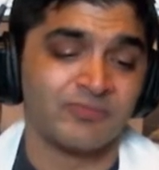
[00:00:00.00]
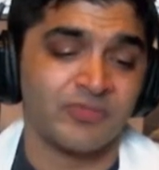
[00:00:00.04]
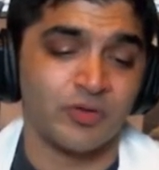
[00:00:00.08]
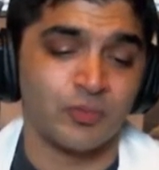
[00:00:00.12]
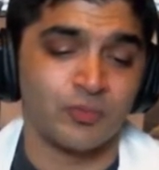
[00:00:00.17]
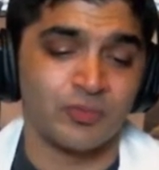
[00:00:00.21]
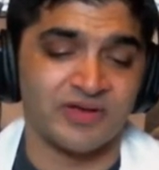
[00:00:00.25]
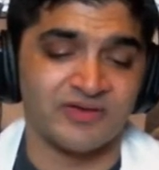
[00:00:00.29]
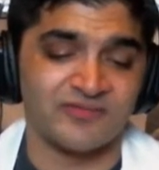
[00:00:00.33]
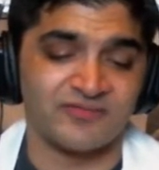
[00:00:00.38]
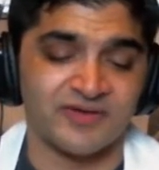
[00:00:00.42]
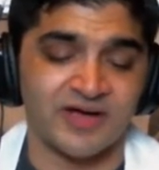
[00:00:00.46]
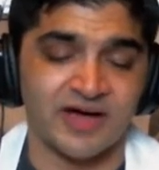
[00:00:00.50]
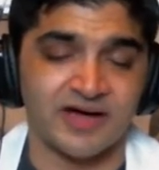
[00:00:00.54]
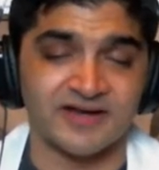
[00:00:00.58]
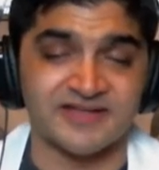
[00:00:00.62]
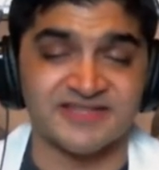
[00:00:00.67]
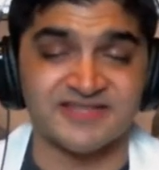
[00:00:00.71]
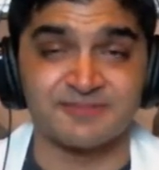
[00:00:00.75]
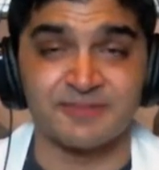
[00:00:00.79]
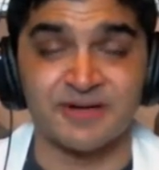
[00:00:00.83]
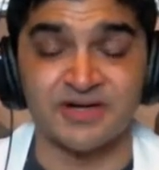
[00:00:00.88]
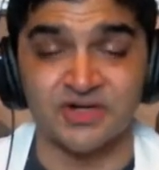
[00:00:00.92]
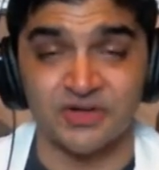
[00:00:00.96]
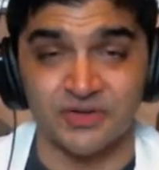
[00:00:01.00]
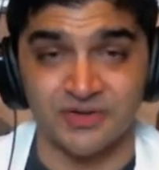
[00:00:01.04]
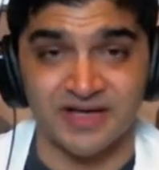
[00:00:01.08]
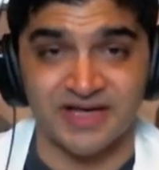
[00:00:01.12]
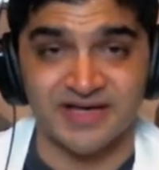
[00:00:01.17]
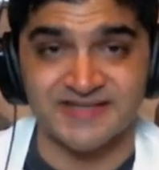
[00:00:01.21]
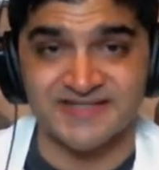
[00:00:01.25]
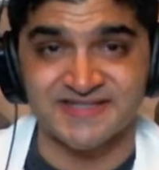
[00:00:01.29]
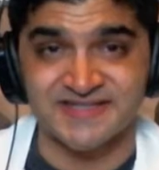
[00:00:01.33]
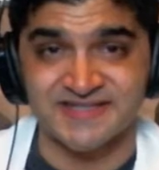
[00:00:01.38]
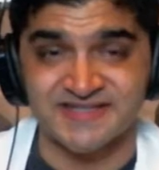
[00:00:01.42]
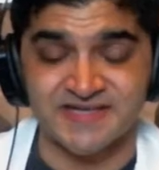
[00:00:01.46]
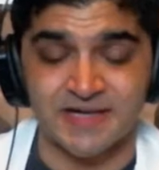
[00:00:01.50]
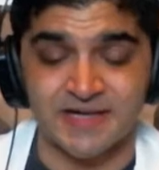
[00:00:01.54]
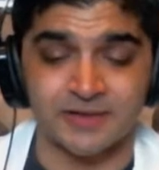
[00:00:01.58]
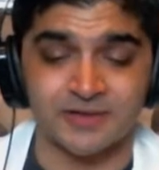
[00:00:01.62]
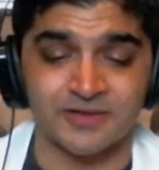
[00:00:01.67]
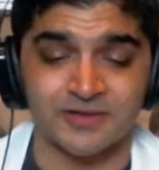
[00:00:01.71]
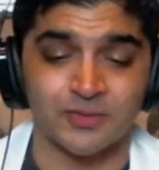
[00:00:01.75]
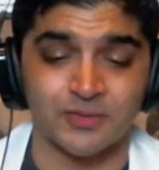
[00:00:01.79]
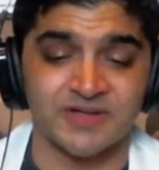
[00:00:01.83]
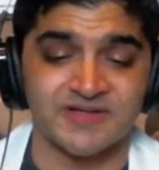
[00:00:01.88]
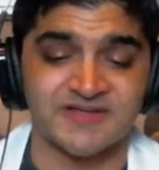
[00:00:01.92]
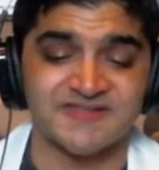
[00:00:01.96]
We've got a special guest to talk
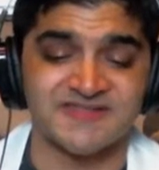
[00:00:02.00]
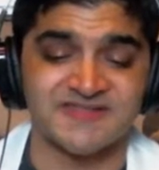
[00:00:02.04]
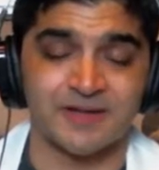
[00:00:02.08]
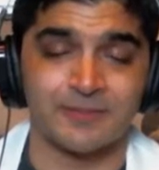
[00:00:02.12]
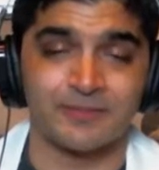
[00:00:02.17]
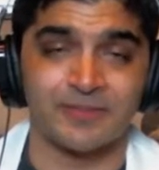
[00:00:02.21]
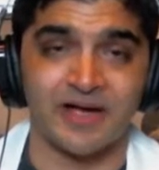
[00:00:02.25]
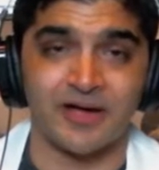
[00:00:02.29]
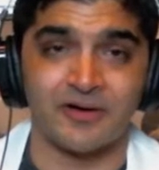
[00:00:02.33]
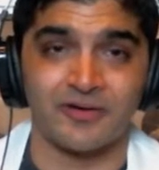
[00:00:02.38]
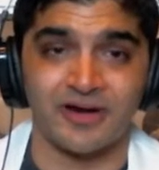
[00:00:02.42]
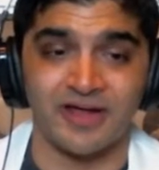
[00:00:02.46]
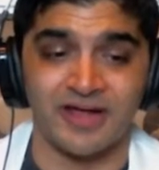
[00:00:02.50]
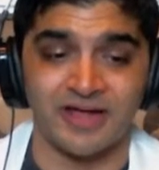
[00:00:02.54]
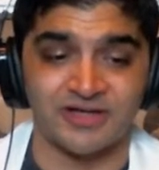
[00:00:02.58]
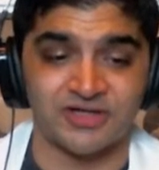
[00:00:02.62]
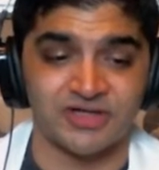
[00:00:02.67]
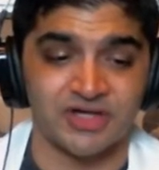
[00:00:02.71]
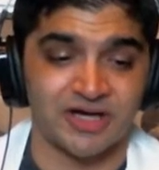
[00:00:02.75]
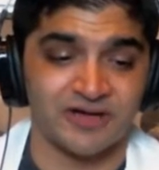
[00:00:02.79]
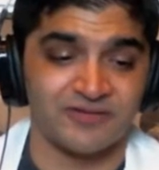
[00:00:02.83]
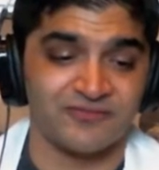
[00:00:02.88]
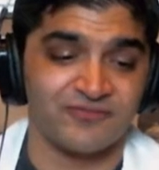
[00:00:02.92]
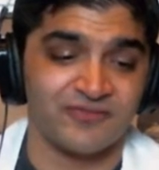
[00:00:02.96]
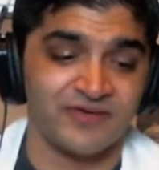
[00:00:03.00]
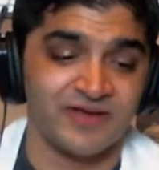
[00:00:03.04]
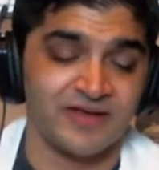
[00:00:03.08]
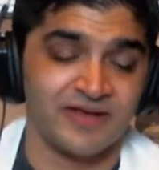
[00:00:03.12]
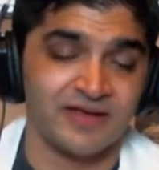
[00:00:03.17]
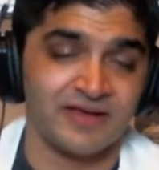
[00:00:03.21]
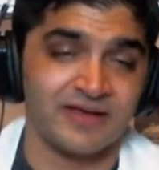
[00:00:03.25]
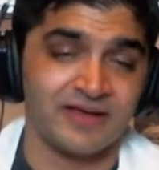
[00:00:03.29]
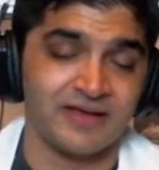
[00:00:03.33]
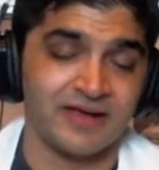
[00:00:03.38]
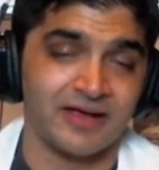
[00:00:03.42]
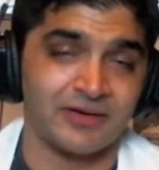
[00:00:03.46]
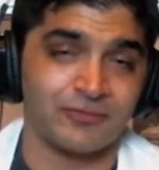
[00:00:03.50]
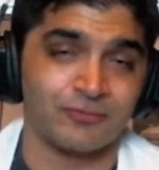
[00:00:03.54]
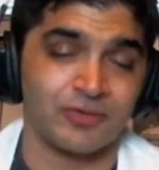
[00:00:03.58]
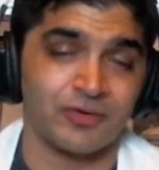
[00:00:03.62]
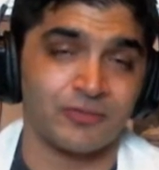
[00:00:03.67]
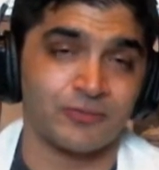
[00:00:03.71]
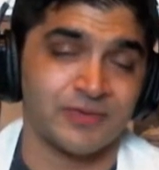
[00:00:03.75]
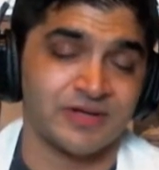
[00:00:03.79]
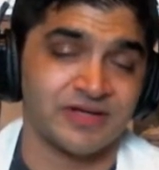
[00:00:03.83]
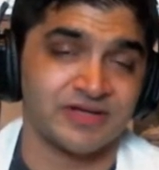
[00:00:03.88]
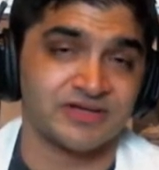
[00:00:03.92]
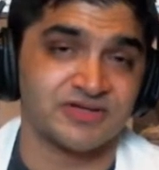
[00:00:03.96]
to us about HIV and
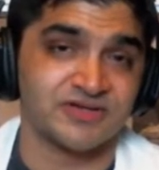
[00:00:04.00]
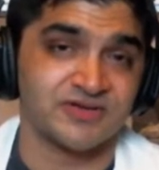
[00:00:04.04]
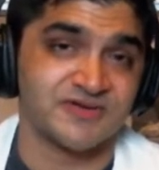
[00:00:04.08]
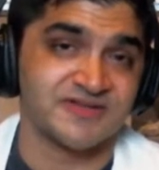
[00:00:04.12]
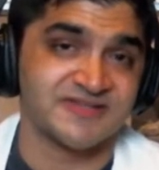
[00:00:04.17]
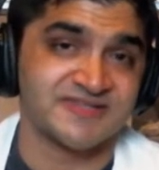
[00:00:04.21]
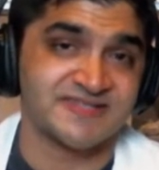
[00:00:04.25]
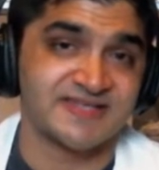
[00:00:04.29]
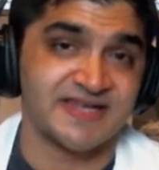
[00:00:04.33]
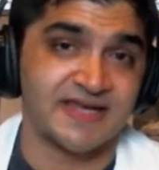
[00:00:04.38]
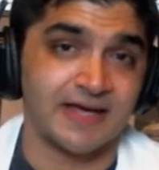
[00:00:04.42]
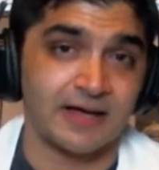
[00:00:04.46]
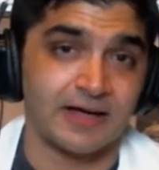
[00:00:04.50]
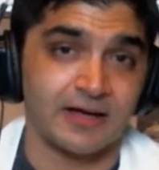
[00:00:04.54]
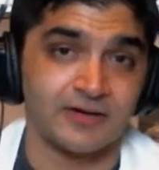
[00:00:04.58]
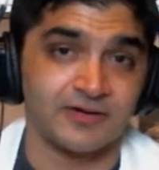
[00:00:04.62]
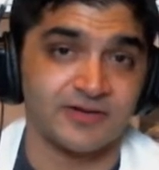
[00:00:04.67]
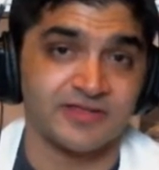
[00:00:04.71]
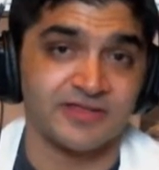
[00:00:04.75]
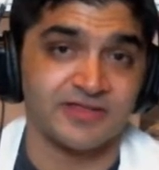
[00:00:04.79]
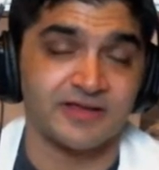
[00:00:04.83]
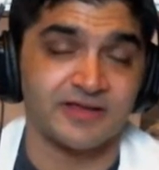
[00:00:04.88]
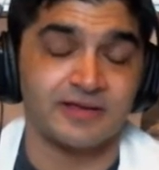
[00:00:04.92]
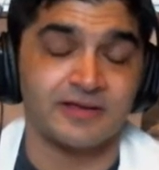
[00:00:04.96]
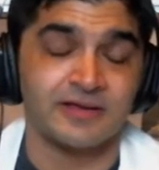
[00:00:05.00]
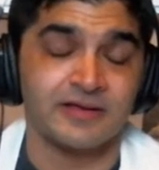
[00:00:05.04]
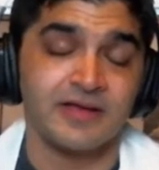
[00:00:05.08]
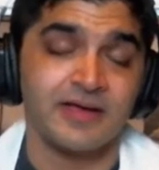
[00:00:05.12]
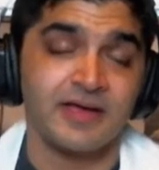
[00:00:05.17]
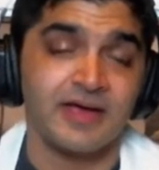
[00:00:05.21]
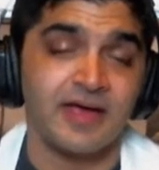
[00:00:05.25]
what we can do to stay healthy.